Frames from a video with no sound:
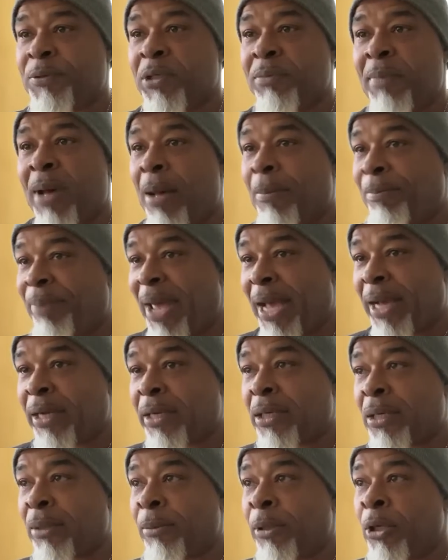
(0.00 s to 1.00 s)
to my
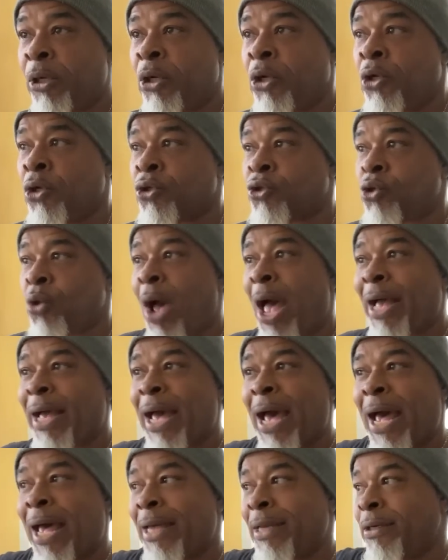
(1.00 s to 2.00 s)
backup. So I
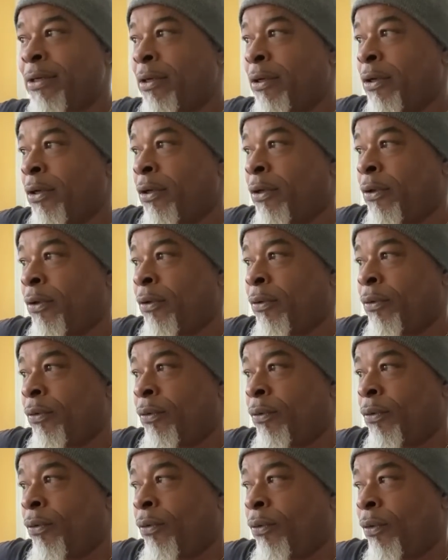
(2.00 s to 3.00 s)
got,
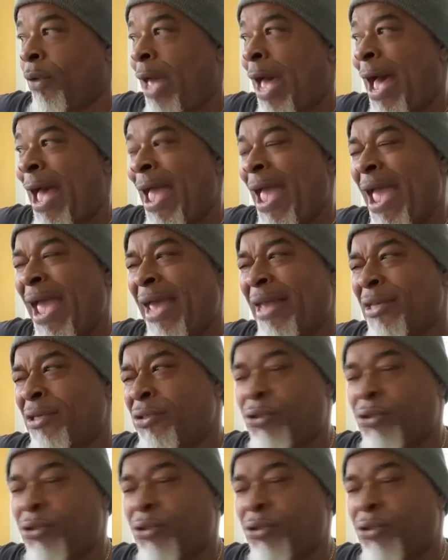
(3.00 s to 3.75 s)
I had